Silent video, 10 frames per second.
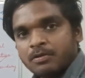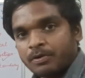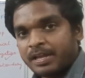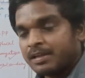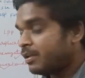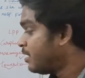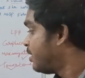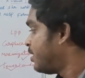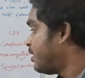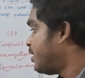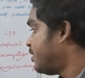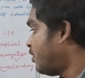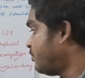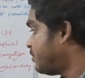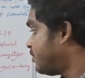Okay,
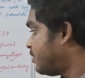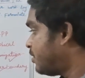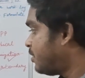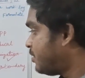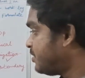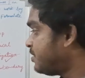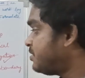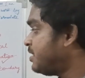now this is